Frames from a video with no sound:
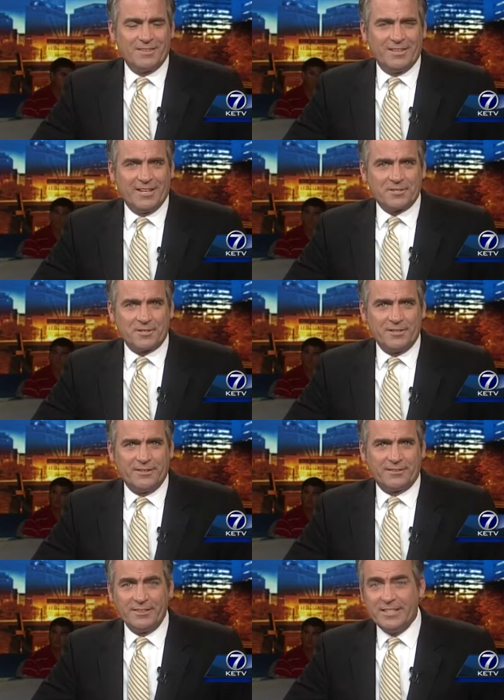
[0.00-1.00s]
Well,
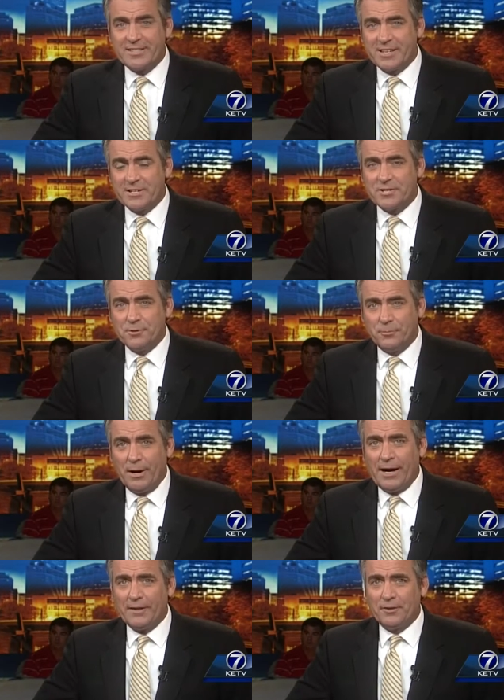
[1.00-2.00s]
HETRA is leasing to
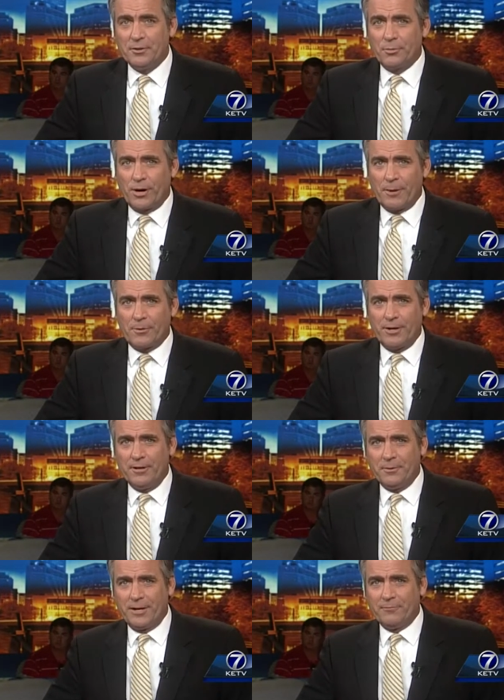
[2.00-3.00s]
buy the new
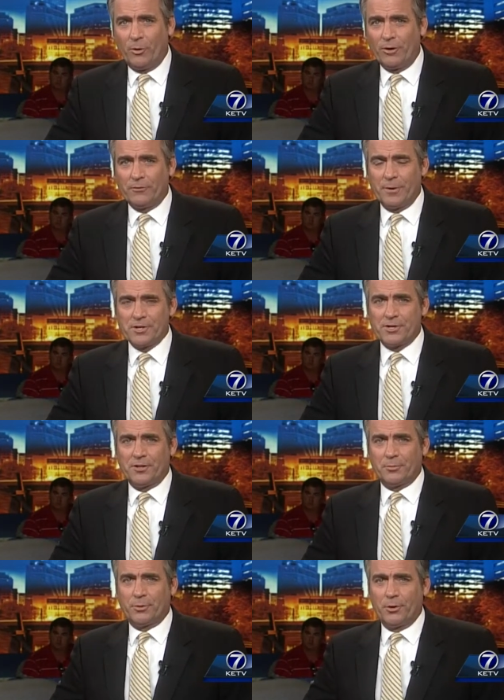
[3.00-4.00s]
property. We have more information
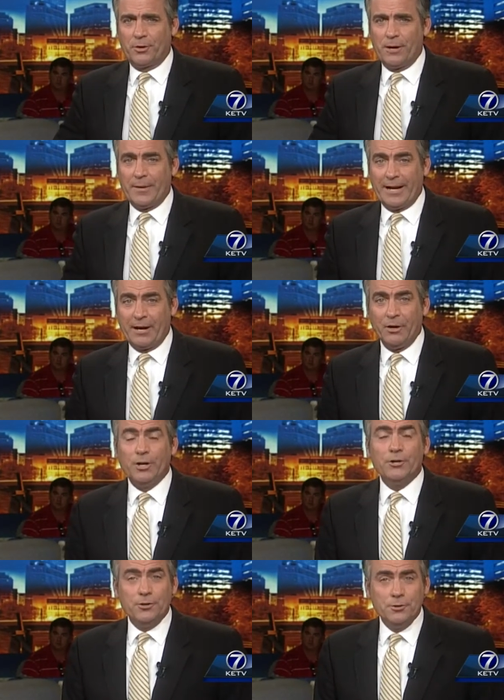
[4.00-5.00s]
on the program and how
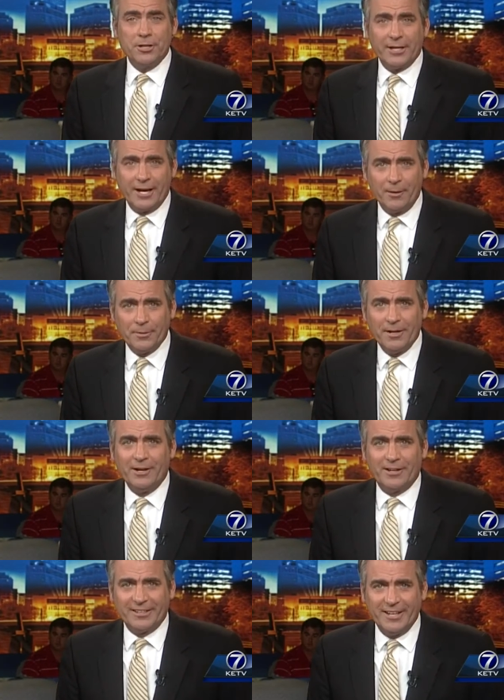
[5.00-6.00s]
you can help
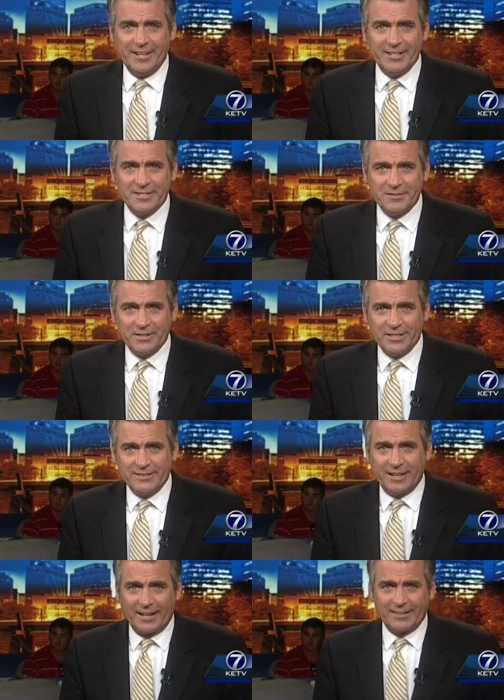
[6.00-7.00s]
on K E T
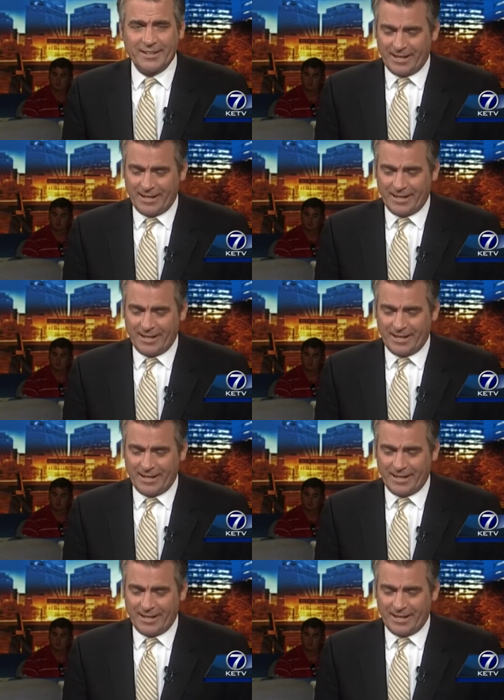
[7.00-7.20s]
V dot